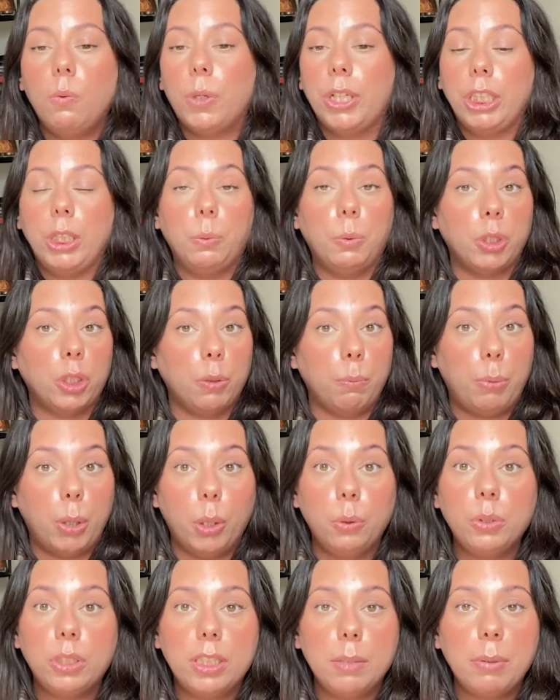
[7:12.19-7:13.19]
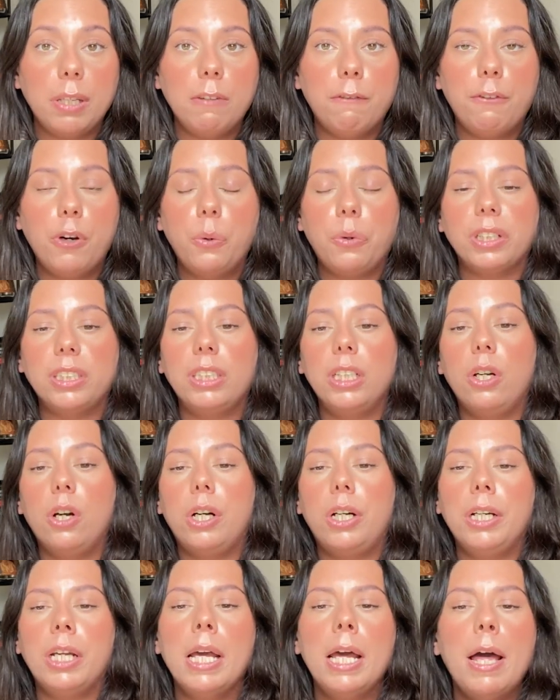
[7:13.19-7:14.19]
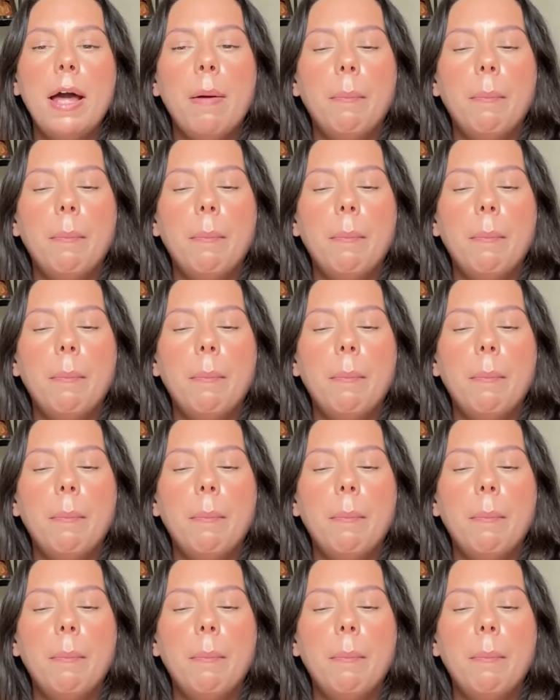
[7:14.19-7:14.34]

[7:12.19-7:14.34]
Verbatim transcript: what you were supposed to be focusing on.